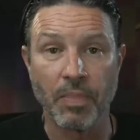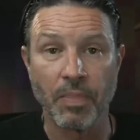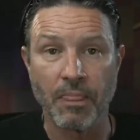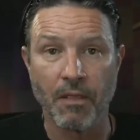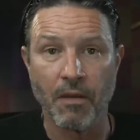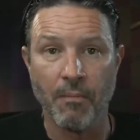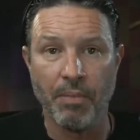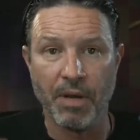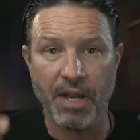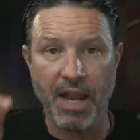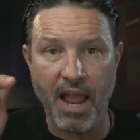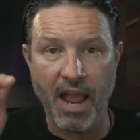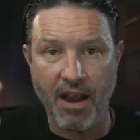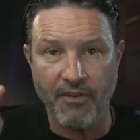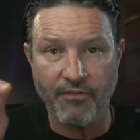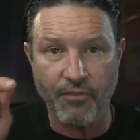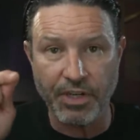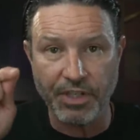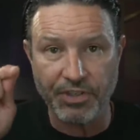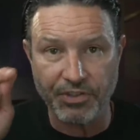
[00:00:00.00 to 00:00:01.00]
But
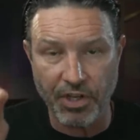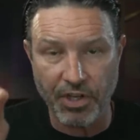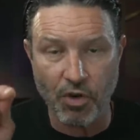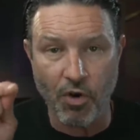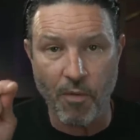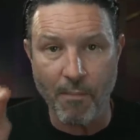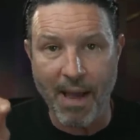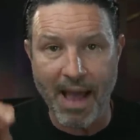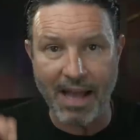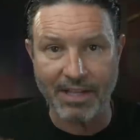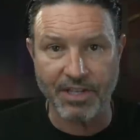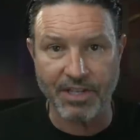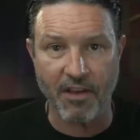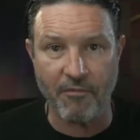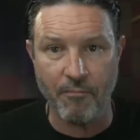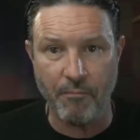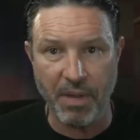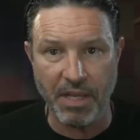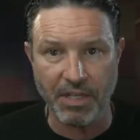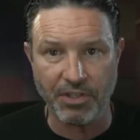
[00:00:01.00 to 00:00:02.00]
every single mass
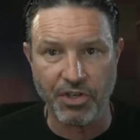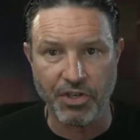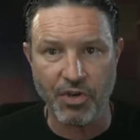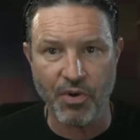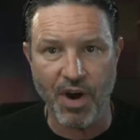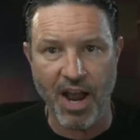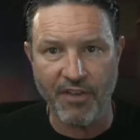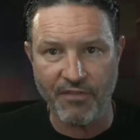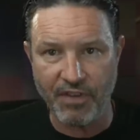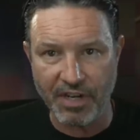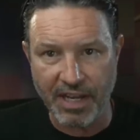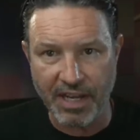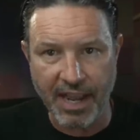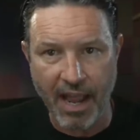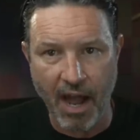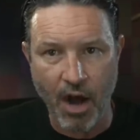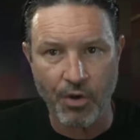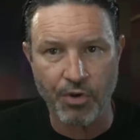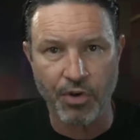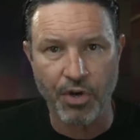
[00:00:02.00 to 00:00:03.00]
I've been to, I've
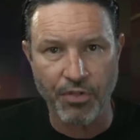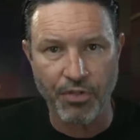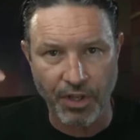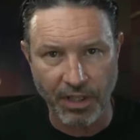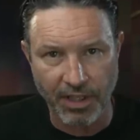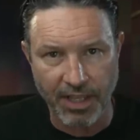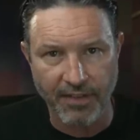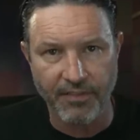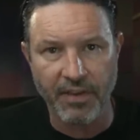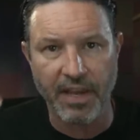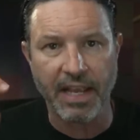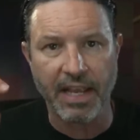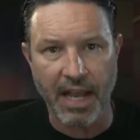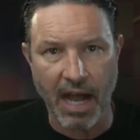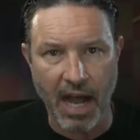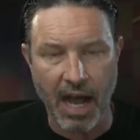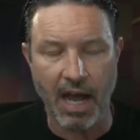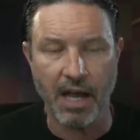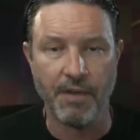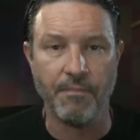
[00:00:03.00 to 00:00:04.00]
encountered the living
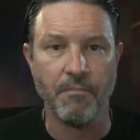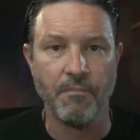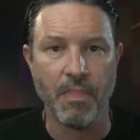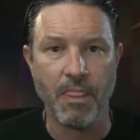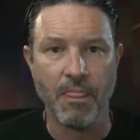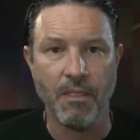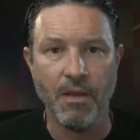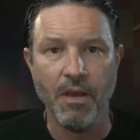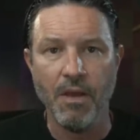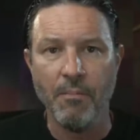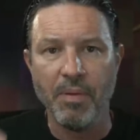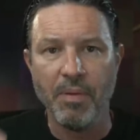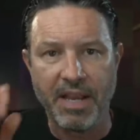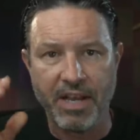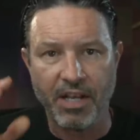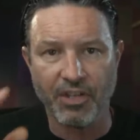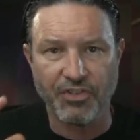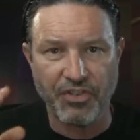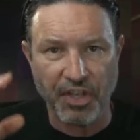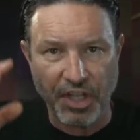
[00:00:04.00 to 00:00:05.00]
God
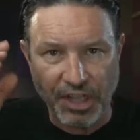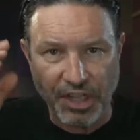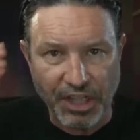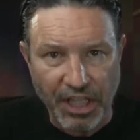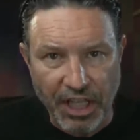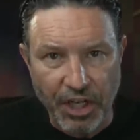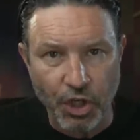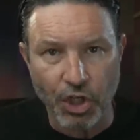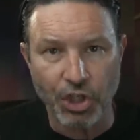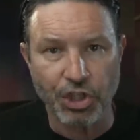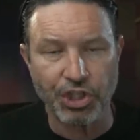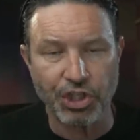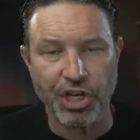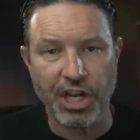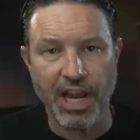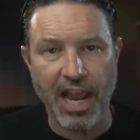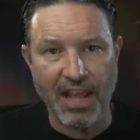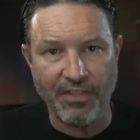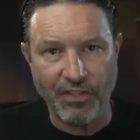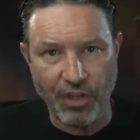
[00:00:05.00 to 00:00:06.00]
because the
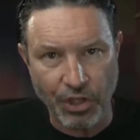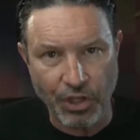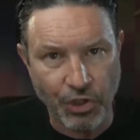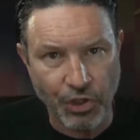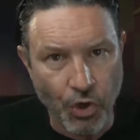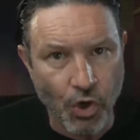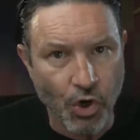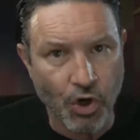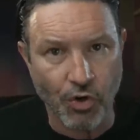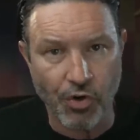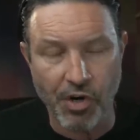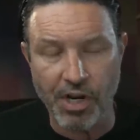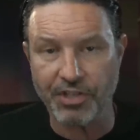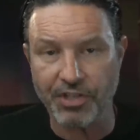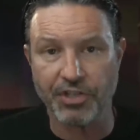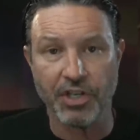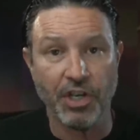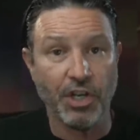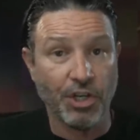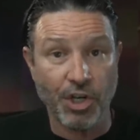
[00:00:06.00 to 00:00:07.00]
liturgy and the Eucharist,
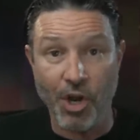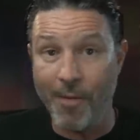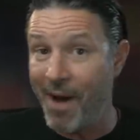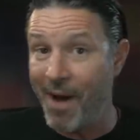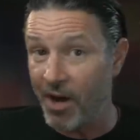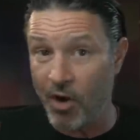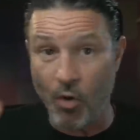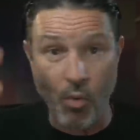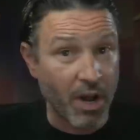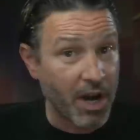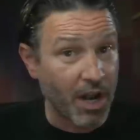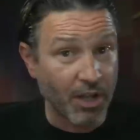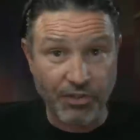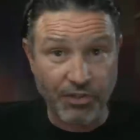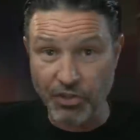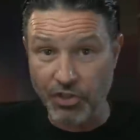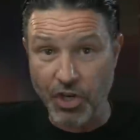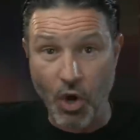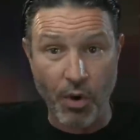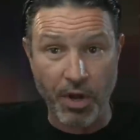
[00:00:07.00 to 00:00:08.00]
no matter what else
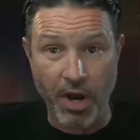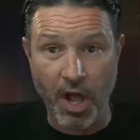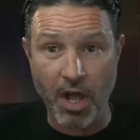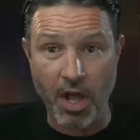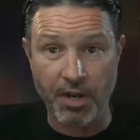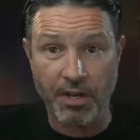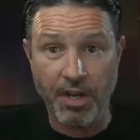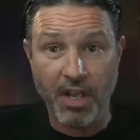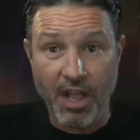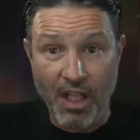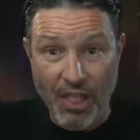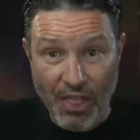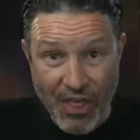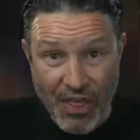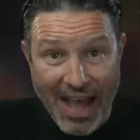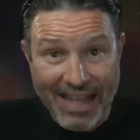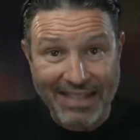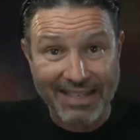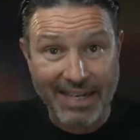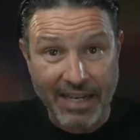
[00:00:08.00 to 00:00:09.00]
is going on,
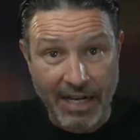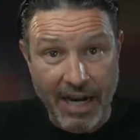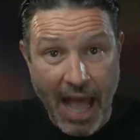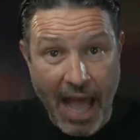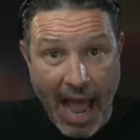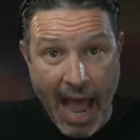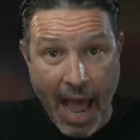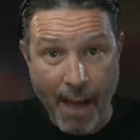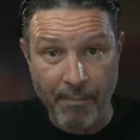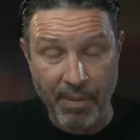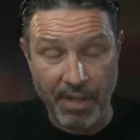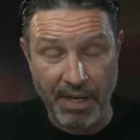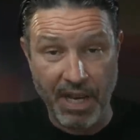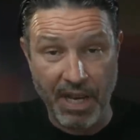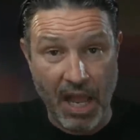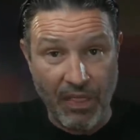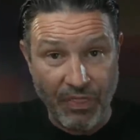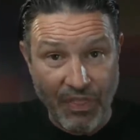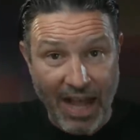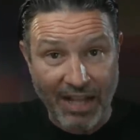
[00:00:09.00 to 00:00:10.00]
that's going to happen
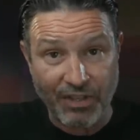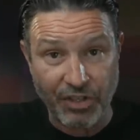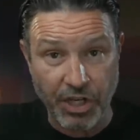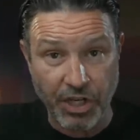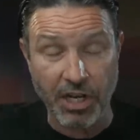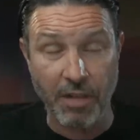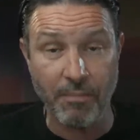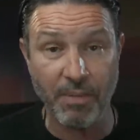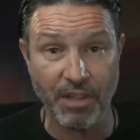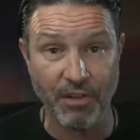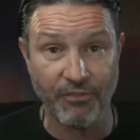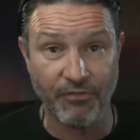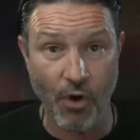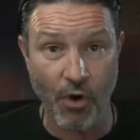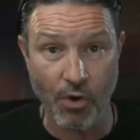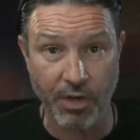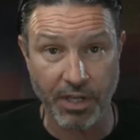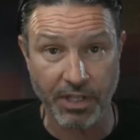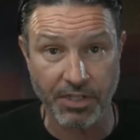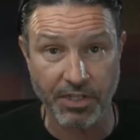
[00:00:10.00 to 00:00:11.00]
and that's going to be the
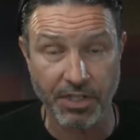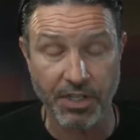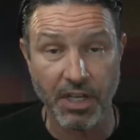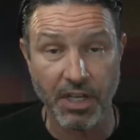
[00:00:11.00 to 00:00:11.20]
focus.